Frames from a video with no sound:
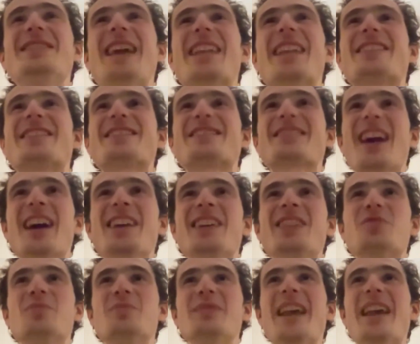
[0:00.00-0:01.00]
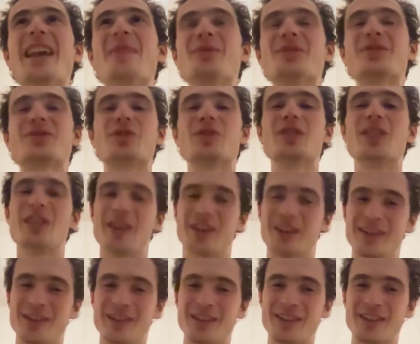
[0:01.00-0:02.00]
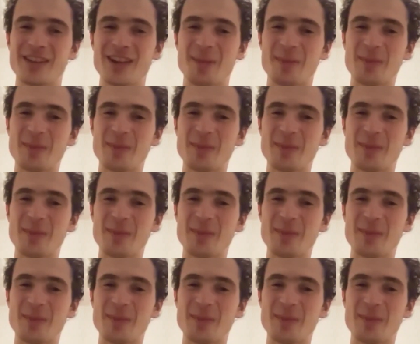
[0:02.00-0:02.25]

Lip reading: that psyche to be able to learn,